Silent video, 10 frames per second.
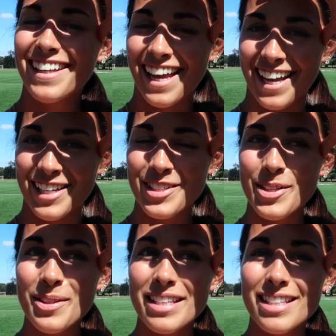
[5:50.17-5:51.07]
Okay,
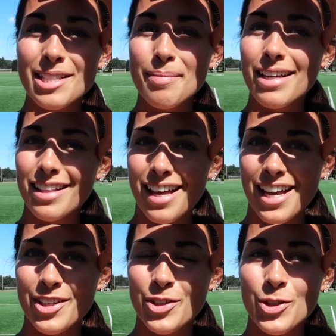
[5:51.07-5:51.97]
so this is my
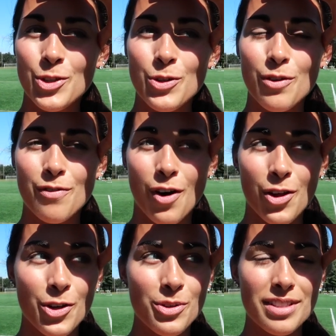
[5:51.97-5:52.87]
client who
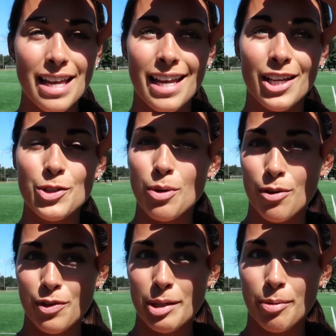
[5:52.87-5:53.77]
follows a
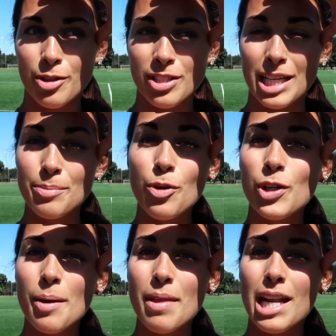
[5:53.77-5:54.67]
twelve week personalized
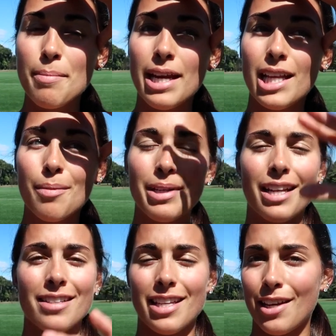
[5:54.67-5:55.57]
program that I made him. He
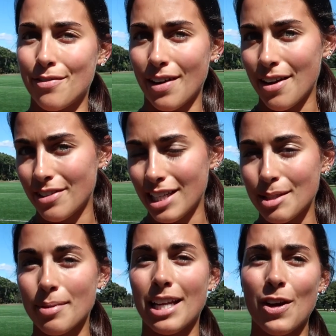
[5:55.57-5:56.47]
does a five day
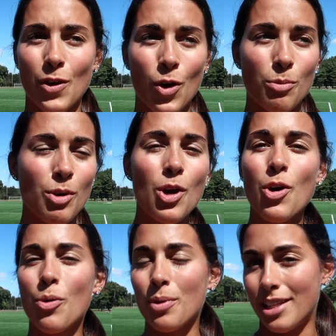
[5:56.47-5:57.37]
split at home
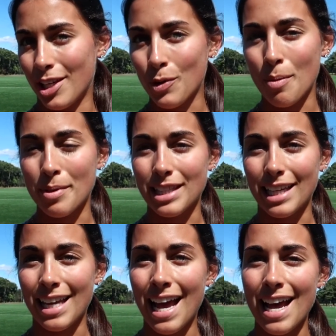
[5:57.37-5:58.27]
with the equipment that
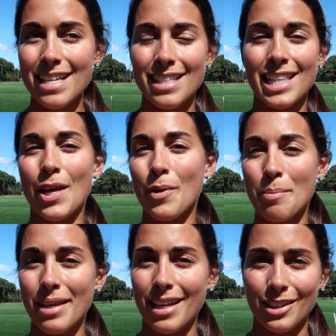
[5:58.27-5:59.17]
he has, and then we
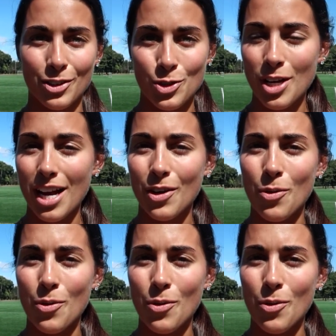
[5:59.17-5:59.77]
meet at the track